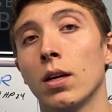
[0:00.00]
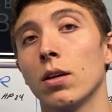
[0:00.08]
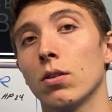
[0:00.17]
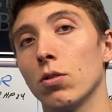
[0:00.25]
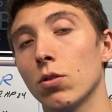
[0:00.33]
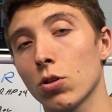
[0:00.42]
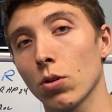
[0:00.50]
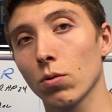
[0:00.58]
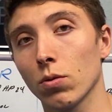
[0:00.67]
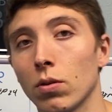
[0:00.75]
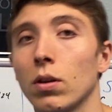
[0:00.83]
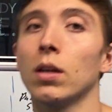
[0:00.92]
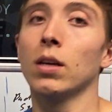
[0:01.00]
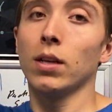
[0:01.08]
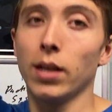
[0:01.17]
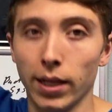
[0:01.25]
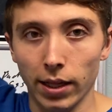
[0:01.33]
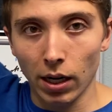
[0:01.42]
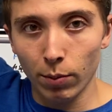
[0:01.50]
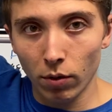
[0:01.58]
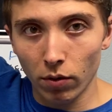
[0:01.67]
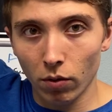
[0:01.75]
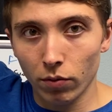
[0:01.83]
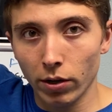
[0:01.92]
to the shoulder, and then up and
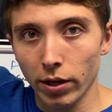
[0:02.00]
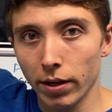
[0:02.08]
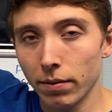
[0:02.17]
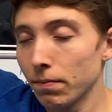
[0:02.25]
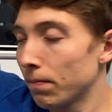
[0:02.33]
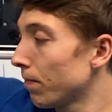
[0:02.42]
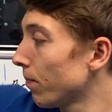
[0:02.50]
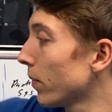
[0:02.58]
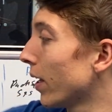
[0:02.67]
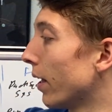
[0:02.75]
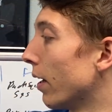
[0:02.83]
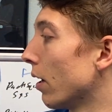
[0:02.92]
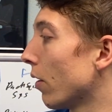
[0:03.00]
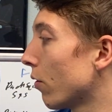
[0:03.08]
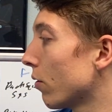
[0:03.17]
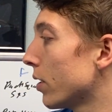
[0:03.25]
overhead, and then another